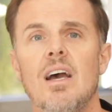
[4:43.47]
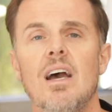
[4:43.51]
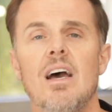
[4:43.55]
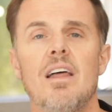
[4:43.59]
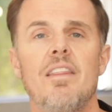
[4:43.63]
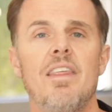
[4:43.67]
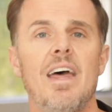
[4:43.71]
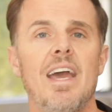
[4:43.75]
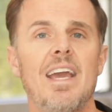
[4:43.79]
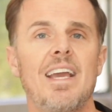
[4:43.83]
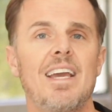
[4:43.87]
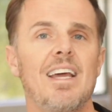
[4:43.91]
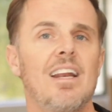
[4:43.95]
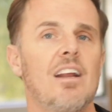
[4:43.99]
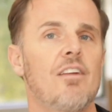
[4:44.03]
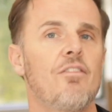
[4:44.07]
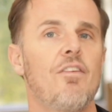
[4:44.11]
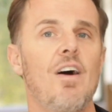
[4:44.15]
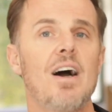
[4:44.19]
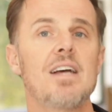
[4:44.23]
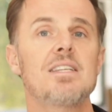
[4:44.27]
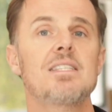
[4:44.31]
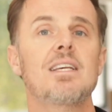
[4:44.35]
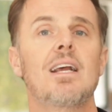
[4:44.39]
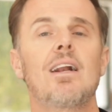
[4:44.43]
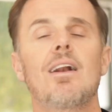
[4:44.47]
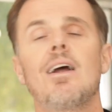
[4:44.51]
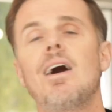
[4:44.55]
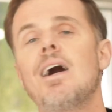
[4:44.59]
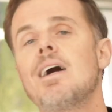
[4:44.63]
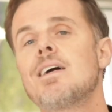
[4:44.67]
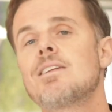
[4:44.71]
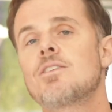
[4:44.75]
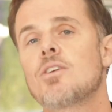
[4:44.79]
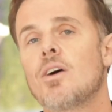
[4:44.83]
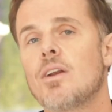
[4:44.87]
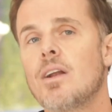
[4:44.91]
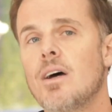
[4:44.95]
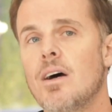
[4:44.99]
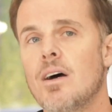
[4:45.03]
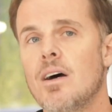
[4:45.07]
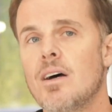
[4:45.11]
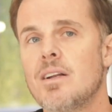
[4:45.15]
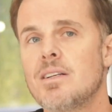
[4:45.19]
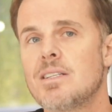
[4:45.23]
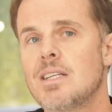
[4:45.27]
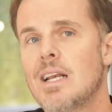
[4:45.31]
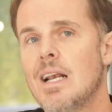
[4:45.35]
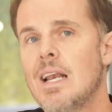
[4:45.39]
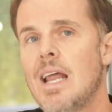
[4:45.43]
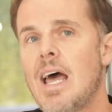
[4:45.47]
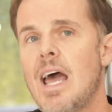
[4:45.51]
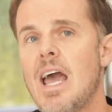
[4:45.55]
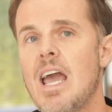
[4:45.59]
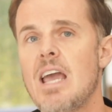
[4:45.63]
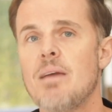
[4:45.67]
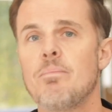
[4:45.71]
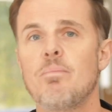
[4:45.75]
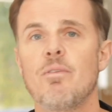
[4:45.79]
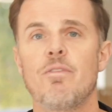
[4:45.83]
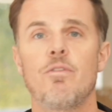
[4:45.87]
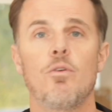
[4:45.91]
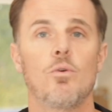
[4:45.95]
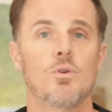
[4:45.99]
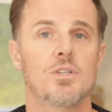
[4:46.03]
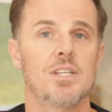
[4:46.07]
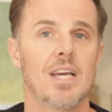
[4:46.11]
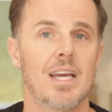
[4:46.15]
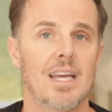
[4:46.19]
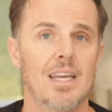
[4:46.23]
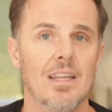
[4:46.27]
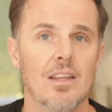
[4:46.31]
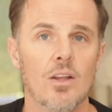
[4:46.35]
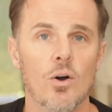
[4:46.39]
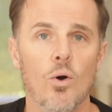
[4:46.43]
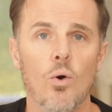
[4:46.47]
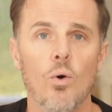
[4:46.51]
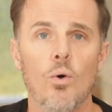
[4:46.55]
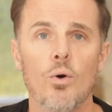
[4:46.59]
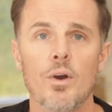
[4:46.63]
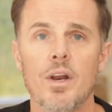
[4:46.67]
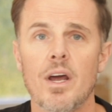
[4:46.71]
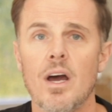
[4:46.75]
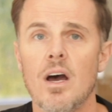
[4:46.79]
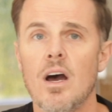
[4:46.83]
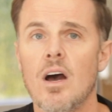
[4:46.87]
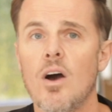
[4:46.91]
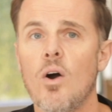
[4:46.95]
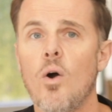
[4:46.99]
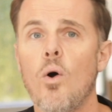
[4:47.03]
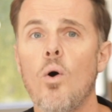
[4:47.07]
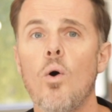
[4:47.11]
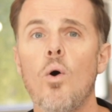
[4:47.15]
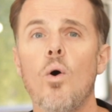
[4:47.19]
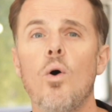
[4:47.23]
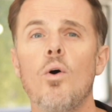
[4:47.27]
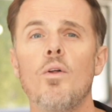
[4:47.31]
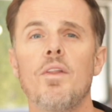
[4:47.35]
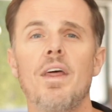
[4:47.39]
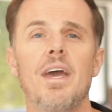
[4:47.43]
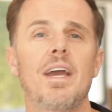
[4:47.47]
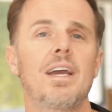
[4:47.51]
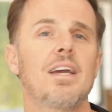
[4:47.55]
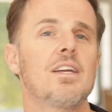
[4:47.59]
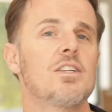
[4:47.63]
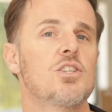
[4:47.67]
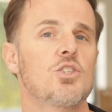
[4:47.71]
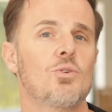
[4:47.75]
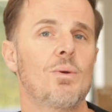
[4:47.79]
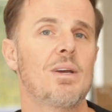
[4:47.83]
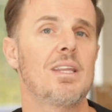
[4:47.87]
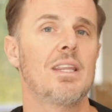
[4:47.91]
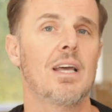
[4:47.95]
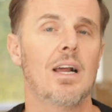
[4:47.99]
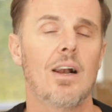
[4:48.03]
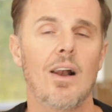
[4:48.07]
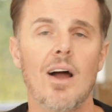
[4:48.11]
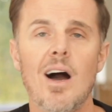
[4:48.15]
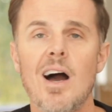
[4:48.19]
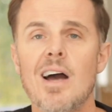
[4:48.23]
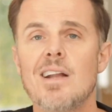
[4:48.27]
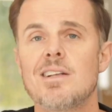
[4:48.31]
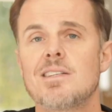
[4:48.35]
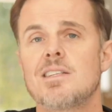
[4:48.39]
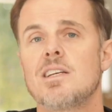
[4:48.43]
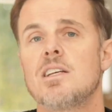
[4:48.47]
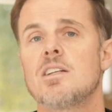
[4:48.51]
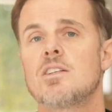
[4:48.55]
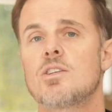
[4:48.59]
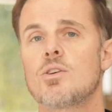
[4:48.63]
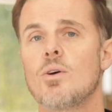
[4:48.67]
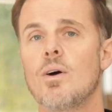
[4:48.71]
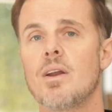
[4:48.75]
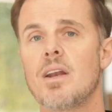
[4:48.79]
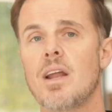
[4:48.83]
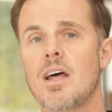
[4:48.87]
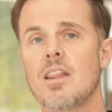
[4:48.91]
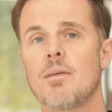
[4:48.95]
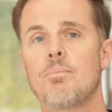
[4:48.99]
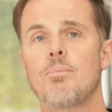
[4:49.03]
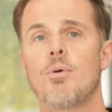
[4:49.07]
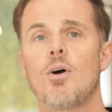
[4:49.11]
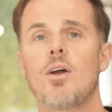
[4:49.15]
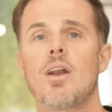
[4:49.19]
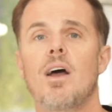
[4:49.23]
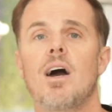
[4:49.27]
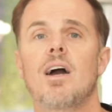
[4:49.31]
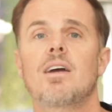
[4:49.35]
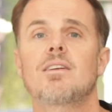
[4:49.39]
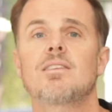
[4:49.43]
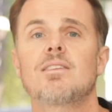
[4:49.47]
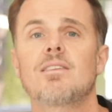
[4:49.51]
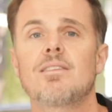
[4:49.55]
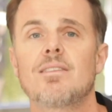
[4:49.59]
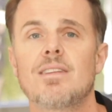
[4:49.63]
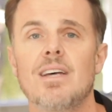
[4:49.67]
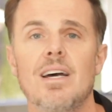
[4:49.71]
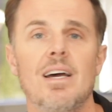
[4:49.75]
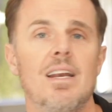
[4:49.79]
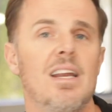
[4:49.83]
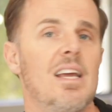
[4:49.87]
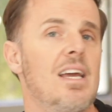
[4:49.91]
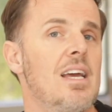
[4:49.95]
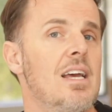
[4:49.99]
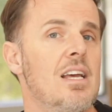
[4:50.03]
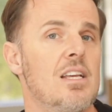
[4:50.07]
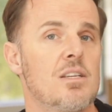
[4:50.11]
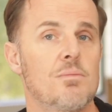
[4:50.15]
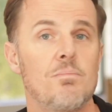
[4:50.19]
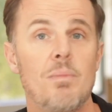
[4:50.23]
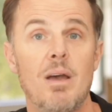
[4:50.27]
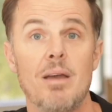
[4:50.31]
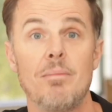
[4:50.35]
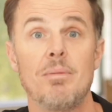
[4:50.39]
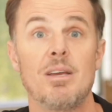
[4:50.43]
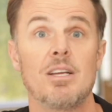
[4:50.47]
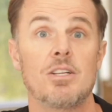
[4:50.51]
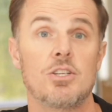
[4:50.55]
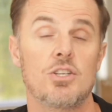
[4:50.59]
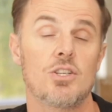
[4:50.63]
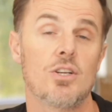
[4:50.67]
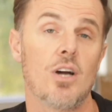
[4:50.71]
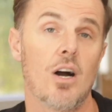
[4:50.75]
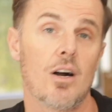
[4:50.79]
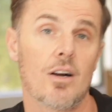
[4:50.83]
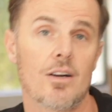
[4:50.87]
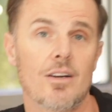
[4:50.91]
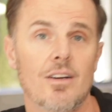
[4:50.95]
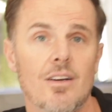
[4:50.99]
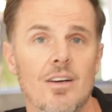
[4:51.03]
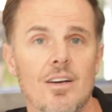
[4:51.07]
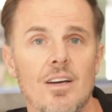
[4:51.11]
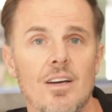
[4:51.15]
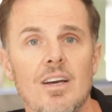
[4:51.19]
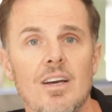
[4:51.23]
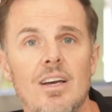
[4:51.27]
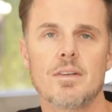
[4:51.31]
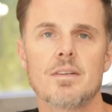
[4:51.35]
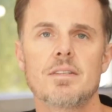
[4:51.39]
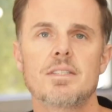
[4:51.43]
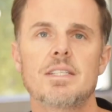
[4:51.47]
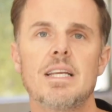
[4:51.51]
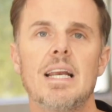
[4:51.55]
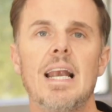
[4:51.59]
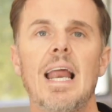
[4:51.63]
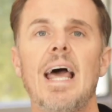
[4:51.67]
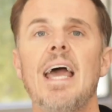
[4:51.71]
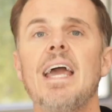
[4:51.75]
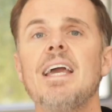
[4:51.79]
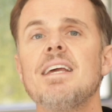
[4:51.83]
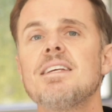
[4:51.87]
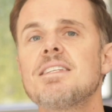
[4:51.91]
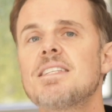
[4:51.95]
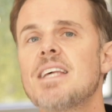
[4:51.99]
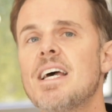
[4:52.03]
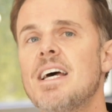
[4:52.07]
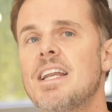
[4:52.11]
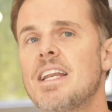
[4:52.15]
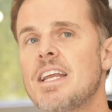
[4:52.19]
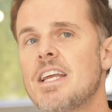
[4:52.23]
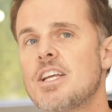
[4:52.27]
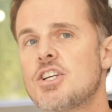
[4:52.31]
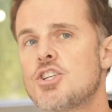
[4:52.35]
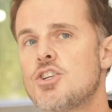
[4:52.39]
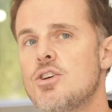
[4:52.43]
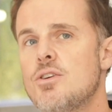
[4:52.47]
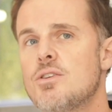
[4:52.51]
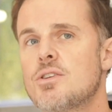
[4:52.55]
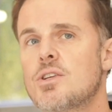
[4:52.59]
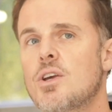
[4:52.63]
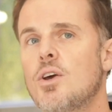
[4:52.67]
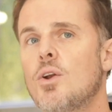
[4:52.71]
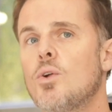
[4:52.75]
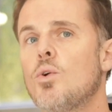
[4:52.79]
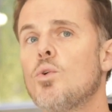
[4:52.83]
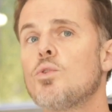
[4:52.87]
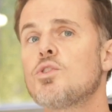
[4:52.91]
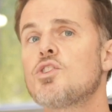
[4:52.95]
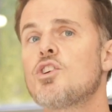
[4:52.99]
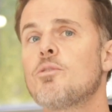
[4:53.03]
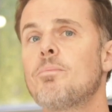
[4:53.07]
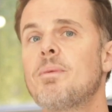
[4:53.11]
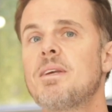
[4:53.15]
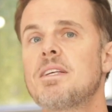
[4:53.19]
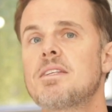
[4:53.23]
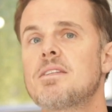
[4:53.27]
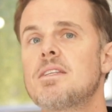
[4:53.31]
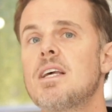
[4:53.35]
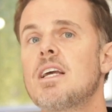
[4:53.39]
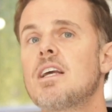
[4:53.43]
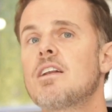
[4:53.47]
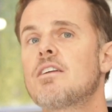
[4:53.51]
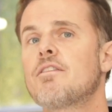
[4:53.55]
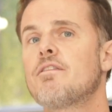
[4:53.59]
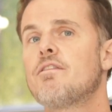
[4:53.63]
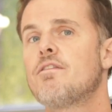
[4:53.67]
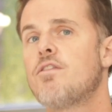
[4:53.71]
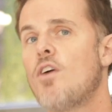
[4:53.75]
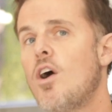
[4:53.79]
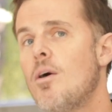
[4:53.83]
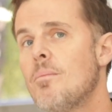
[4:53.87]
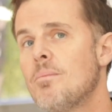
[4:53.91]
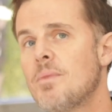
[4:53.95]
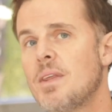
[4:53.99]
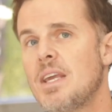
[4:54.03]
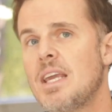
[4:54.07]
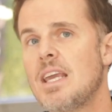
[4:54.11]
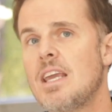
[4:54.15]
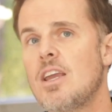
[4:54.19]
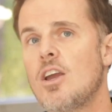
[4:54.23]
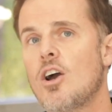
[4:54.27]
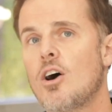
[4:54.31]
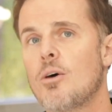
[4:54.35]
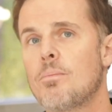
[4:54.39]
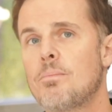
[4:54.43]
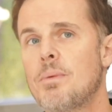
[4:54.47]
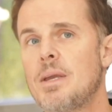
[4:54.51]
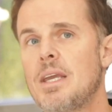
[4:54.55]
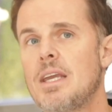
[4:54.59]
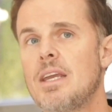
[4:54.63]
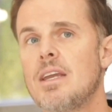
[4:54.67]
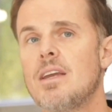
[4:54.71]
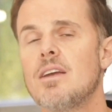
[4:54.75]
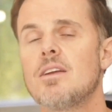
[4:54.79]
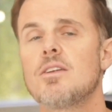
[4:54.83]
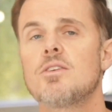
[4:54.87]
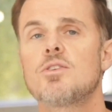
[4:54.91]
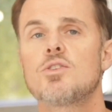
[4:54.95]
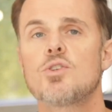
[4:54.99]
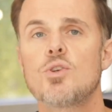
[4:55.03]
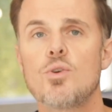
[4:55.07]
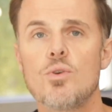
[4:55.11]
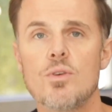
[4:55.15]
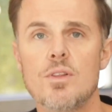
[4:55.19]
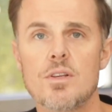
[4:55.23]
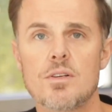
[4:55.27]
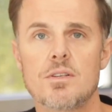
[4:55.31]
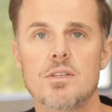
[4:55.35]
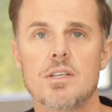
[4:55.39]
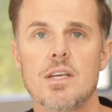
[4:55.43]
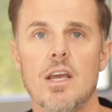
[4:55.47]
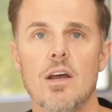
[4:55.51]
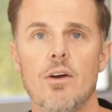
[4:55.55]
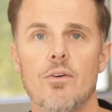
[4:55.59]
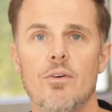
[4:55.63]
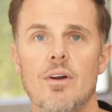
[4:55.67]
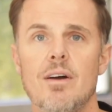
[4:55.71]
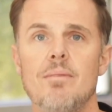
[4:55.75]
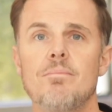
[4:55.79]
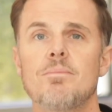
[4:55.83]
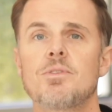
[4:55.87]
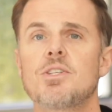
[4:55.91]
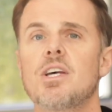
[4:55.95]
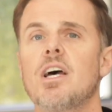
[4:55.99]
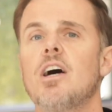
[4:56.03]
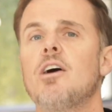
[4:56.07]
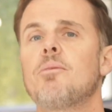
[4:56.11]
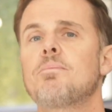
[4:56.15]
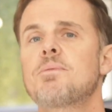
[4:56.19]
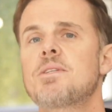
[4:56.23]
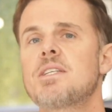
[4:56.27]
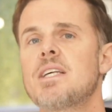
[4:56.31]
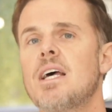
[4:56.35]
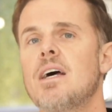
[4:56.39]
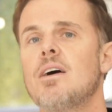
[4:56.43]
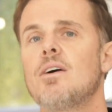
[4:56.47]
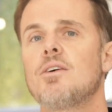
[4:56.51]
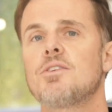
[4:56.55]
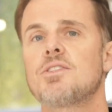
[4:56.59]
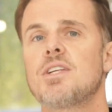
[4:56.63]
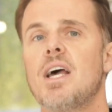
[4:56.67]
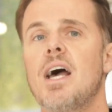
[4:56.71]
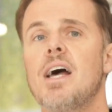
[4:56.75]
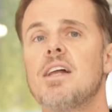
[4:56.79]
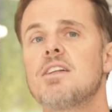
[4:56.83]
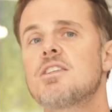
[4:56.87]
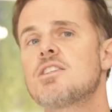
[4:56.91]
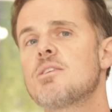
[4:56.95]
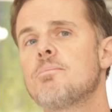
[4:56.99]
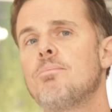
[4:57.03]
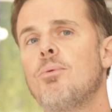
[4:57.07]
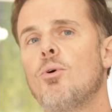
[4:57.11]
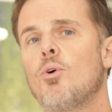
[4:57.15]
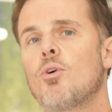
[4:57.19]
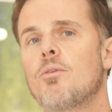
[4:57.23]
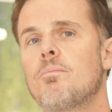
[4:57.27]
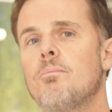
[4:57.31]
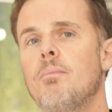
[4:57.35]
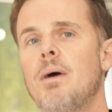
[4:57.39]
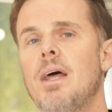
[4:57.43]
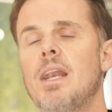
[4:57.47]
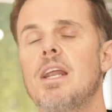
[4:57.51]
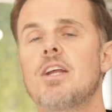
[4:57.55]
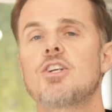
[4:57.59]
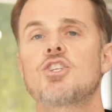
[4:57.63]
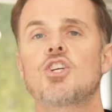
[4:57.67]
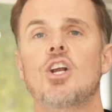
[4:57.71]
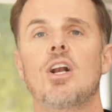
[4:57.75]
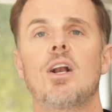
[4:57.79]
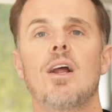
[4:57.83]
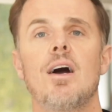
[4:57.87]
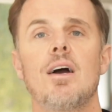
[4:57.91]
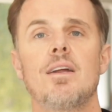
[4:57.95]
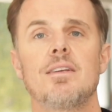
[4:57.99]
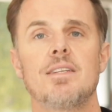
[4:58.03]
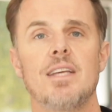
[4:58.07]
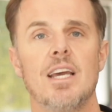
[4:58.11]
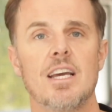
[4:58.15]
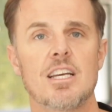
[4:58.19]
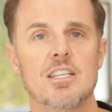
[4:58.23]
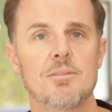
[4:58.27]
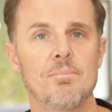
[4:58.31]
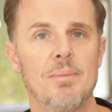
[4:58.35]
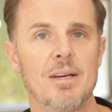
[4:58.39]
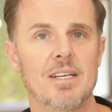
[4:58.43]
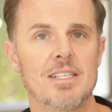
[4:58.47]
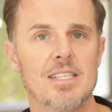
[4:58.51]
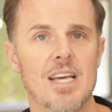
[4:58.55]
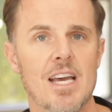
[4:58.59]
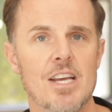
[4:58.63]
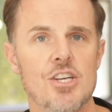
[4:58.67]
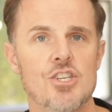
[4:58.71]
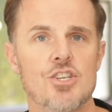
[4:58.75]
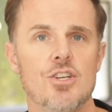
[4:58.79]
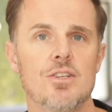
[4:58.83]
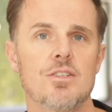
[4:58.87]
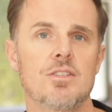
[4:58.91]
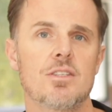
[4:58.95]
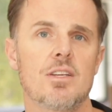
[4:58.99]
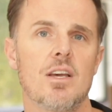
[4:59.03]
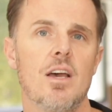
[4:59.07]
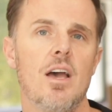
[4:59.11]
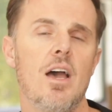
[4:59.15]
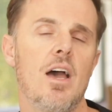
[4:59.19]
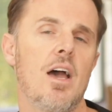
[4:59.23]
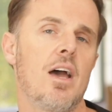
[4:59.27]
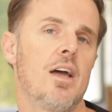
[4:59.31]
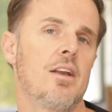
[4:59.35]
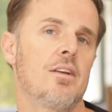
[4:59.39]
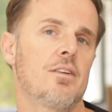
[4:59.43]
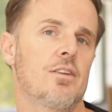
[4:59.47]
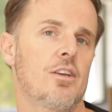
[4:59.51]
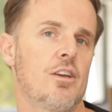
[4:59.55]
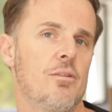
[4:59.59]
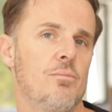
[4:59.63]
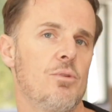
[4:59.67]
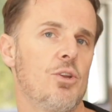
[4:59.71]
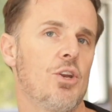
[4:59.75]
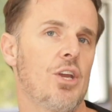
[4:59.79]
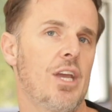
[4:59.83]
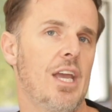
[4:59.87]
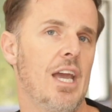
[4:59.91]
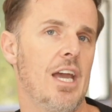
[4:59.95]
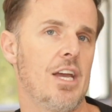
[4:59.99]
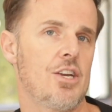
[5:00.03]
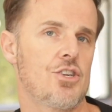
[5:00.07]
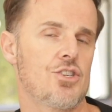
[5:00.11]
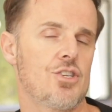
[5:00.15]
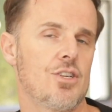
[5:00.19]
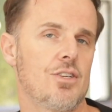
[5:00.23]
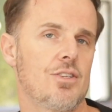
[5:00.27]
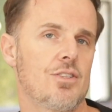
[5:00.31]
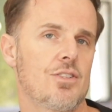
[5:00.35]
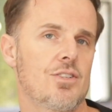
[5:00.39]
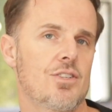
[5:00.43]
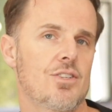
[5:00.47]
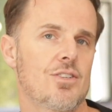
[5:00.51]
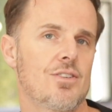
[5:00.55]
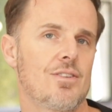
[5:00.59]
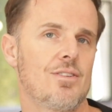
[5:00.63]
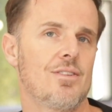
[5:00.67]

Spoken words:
They can advise the client on a delay before taking the order, or they can swing the client into another product that is maybe in stock. Delays and issues can also be synced from the ERP to the CRM to help sales and support manage client expectations and communications.